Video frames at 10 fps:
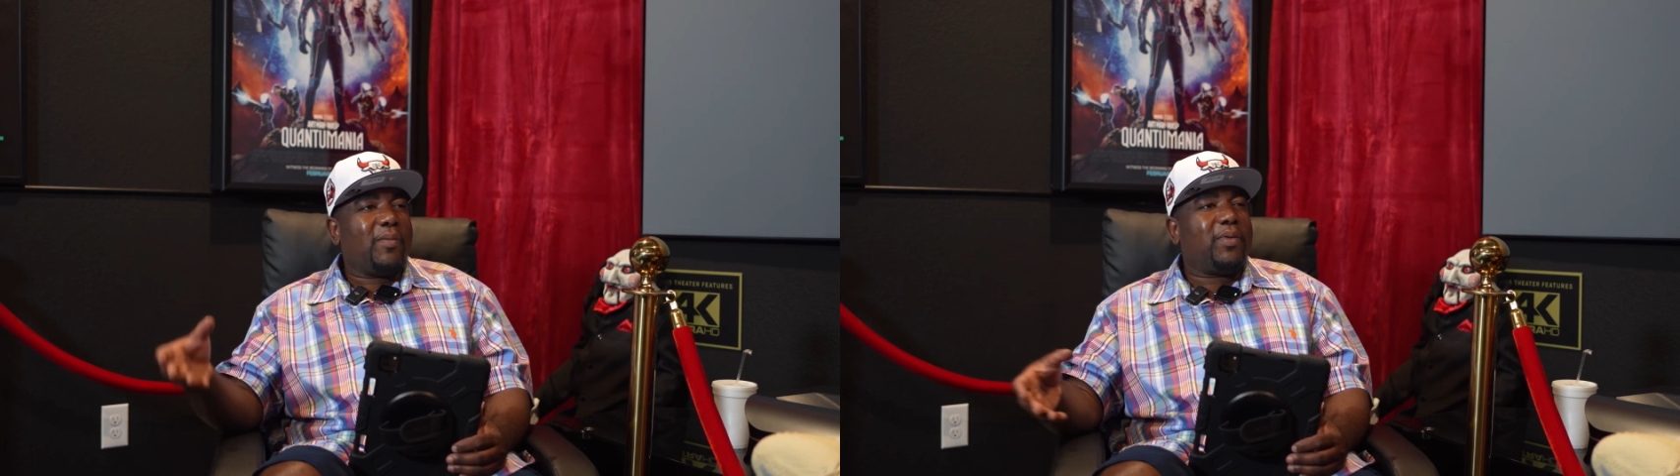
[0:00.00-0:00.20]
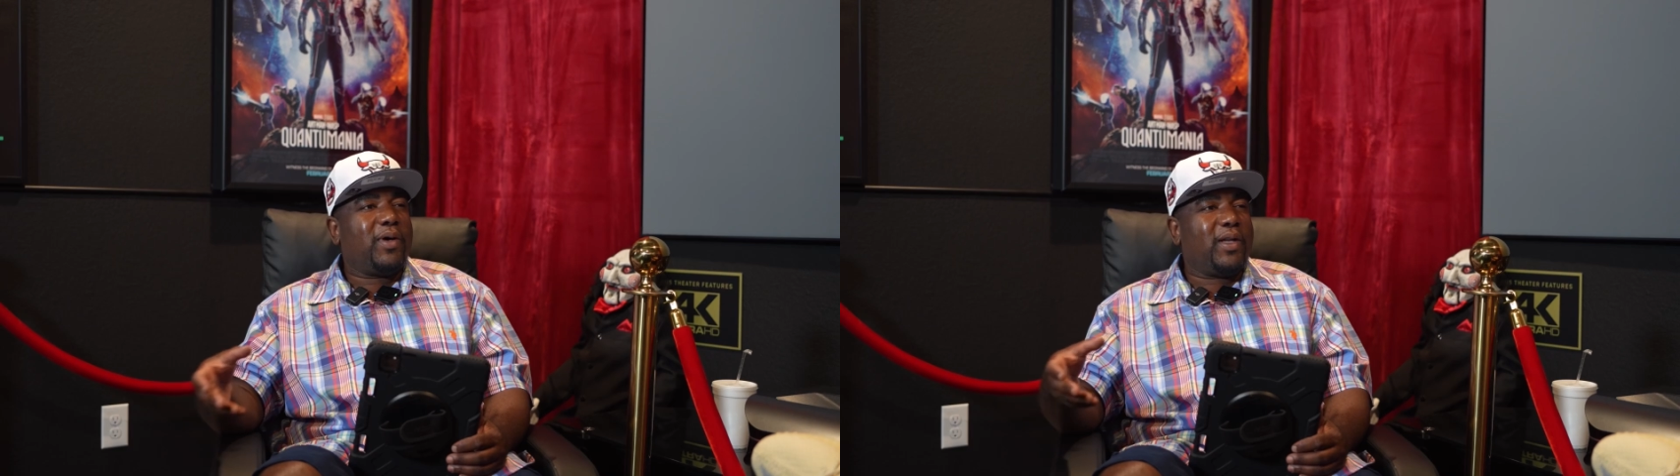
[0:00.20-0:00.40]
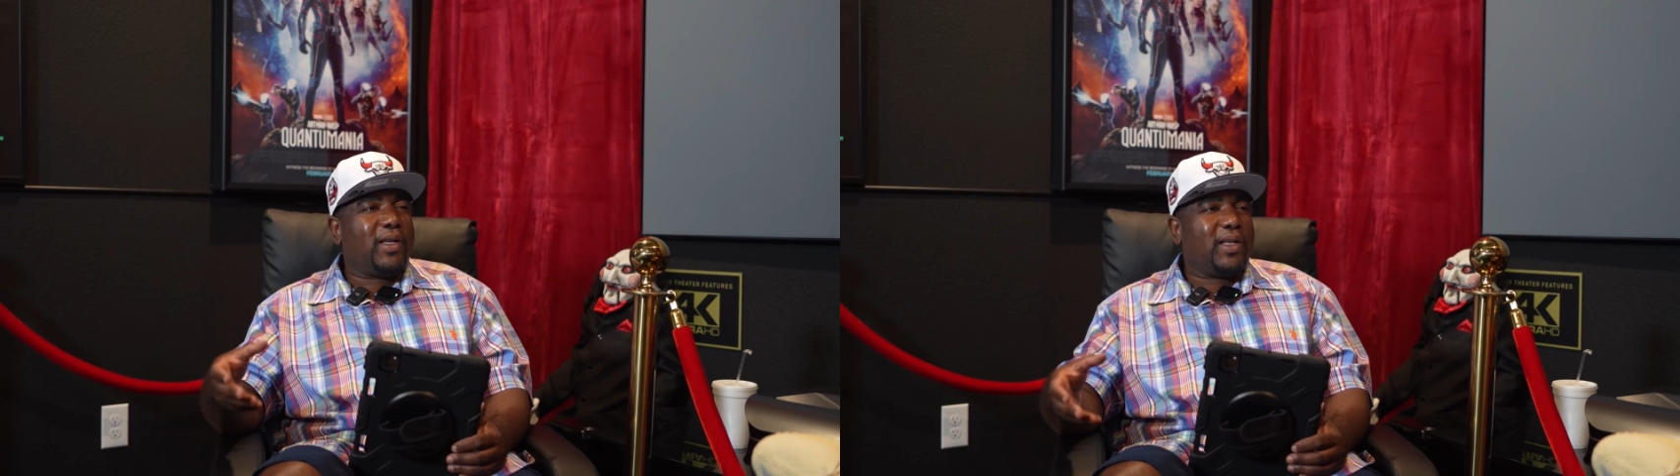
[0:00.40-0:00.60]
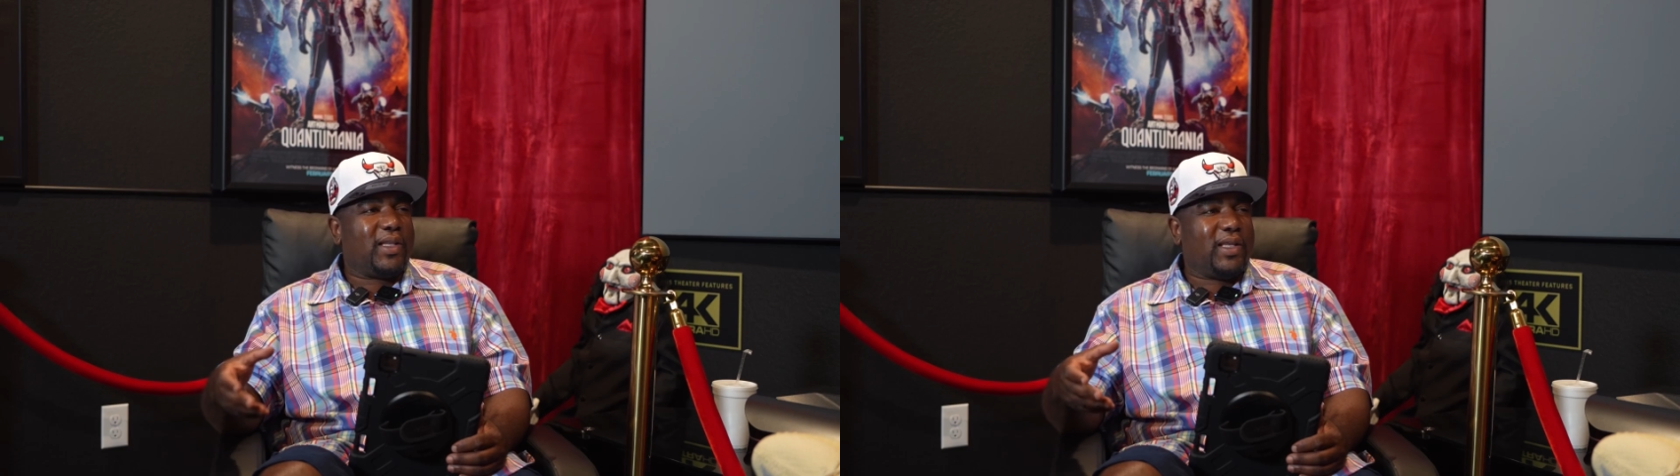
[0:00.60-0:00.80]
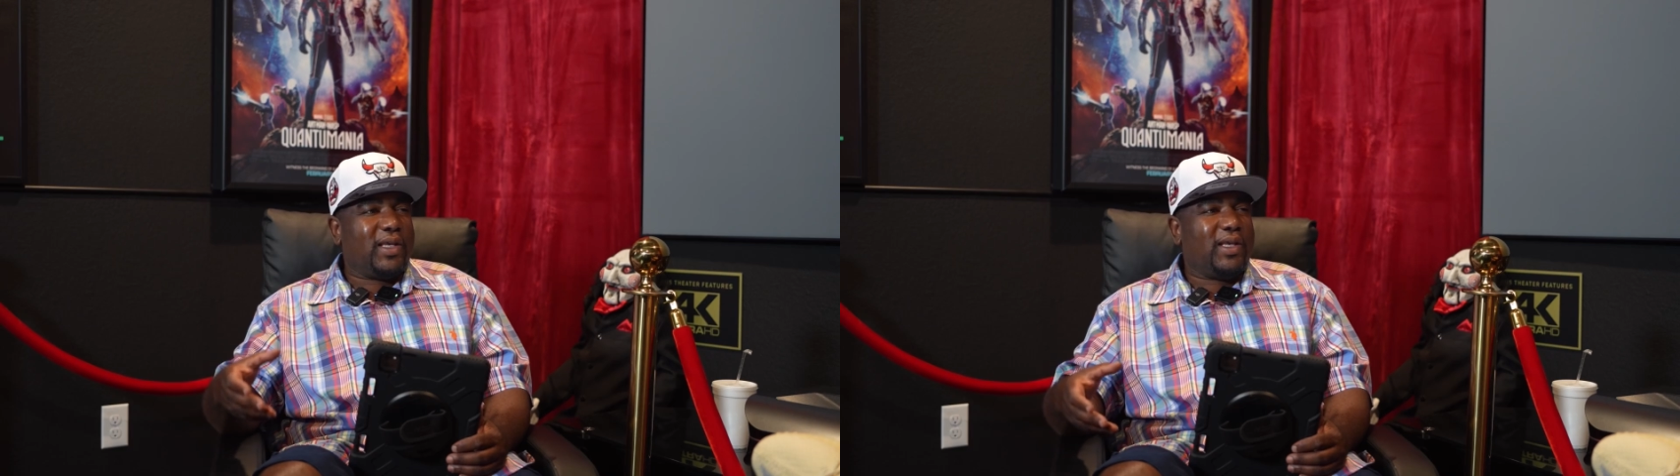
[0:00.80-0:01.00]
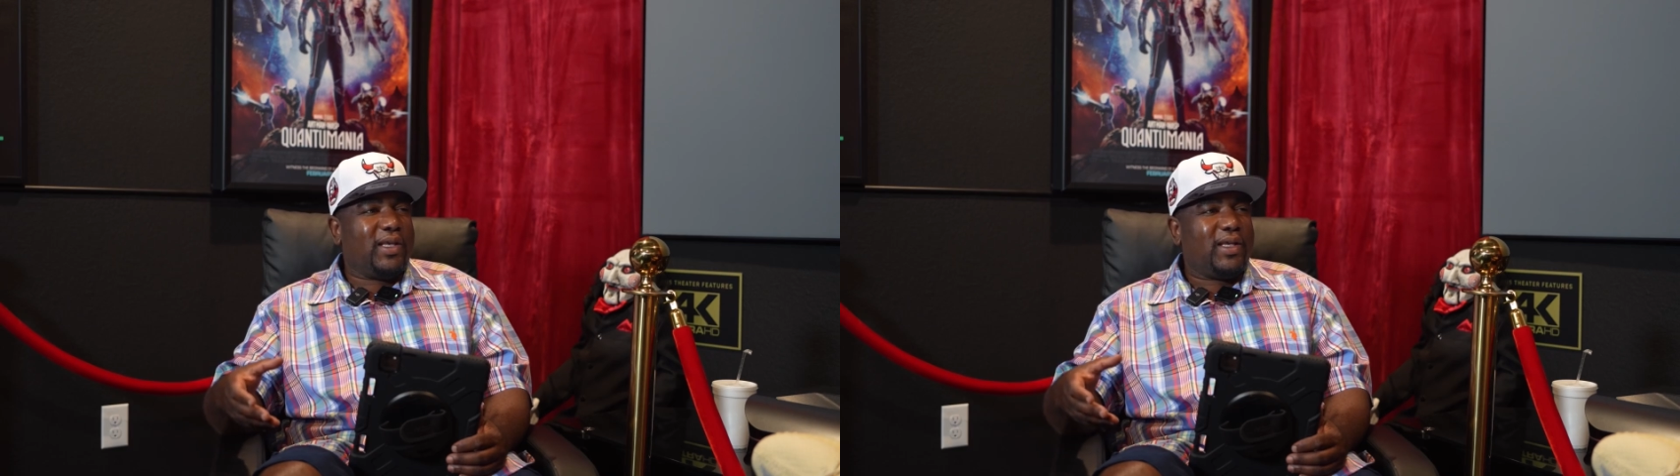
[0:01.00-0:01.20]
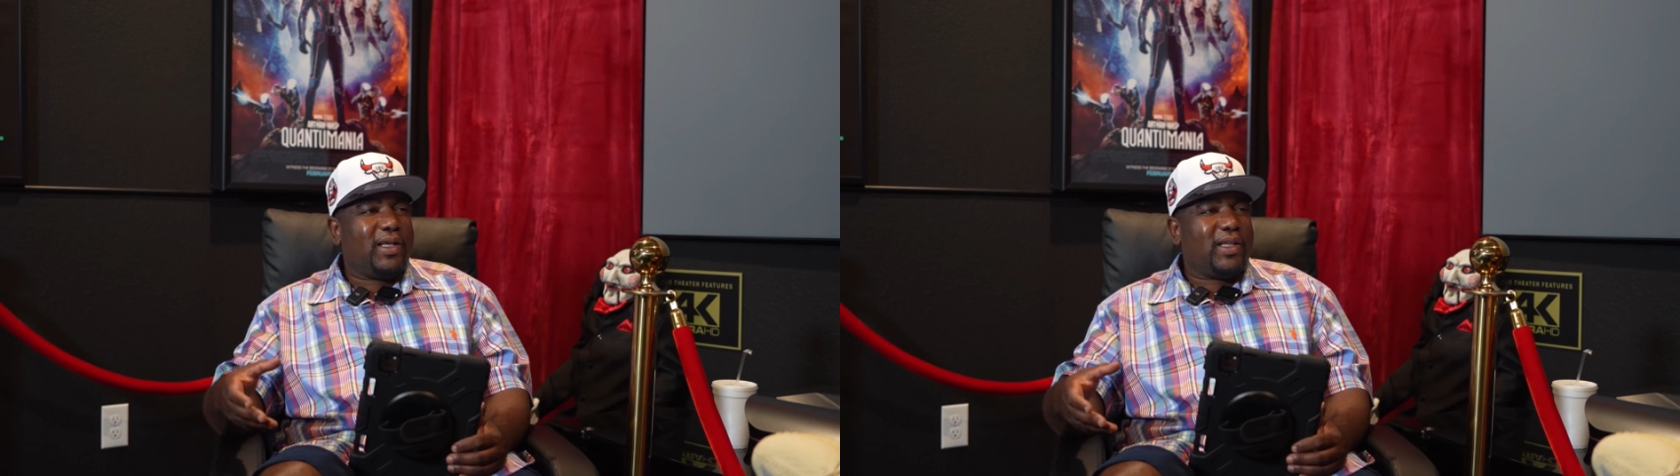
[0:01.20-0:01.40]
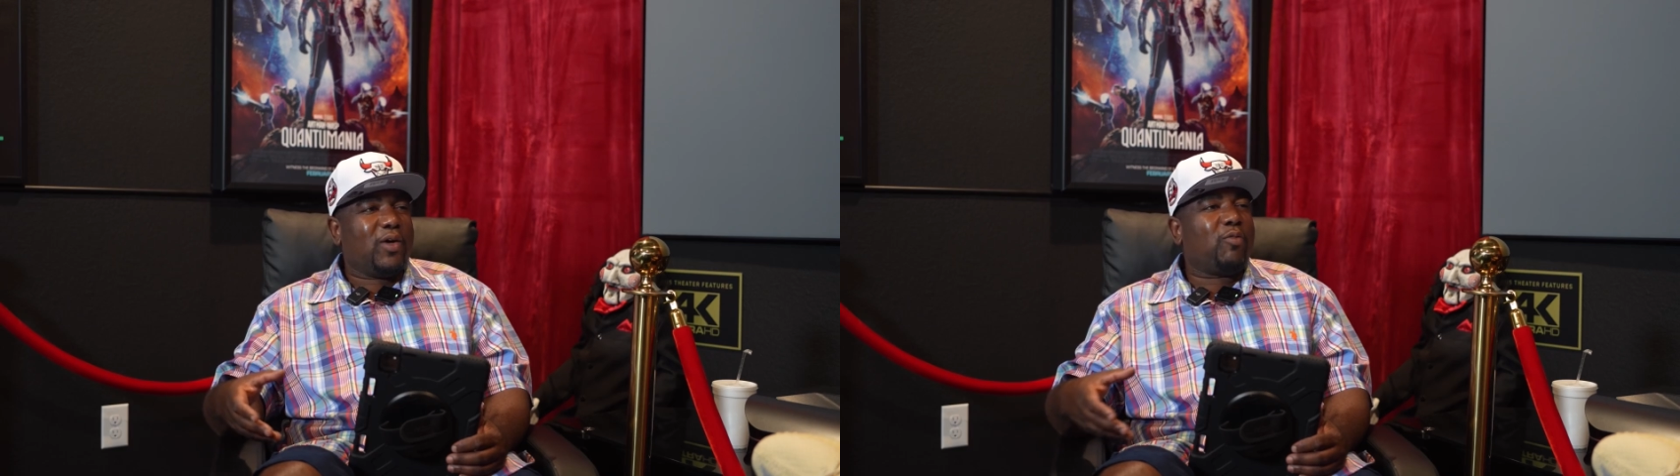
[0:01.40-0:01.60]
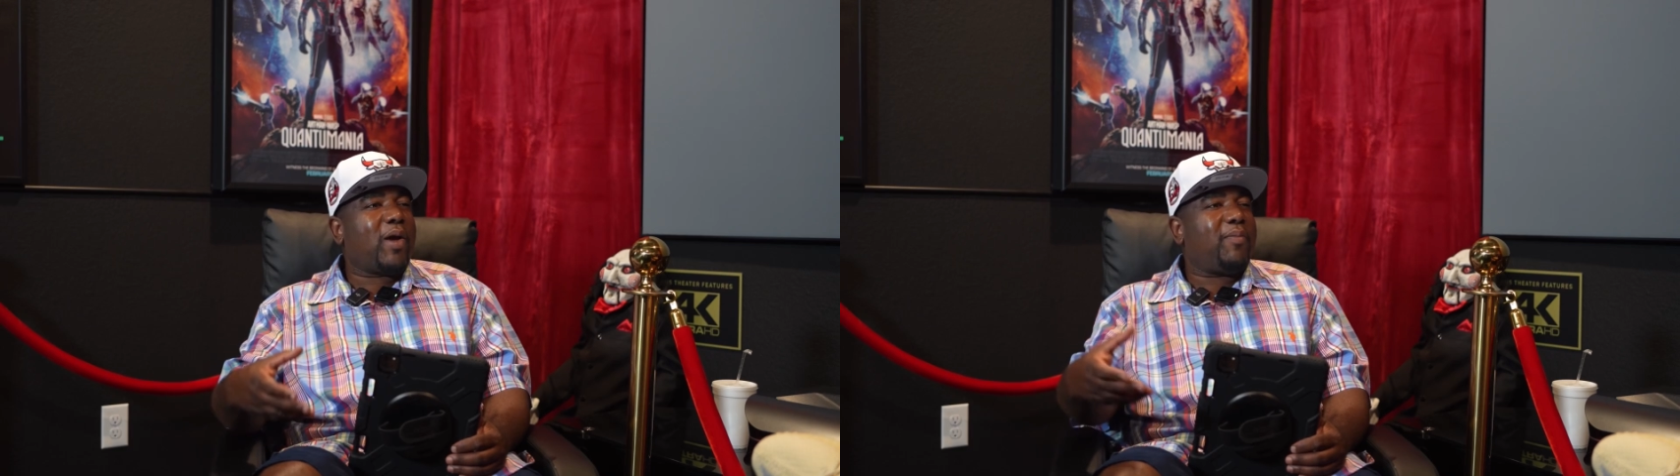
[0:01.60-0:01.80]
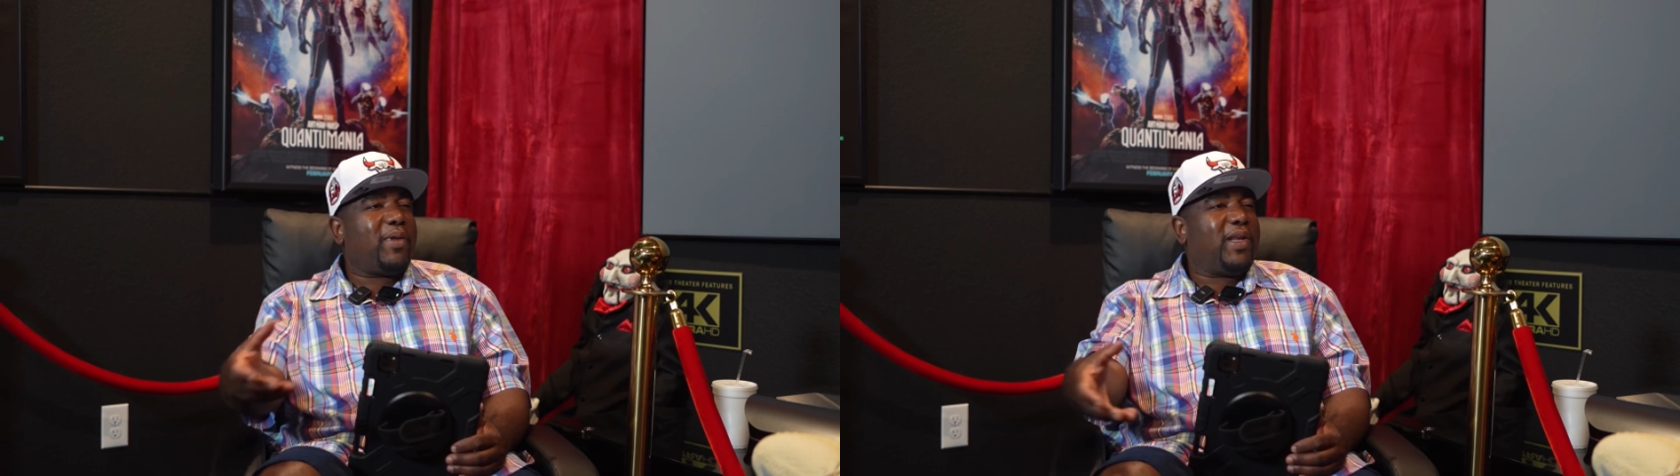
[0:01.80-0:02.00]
putting the weapon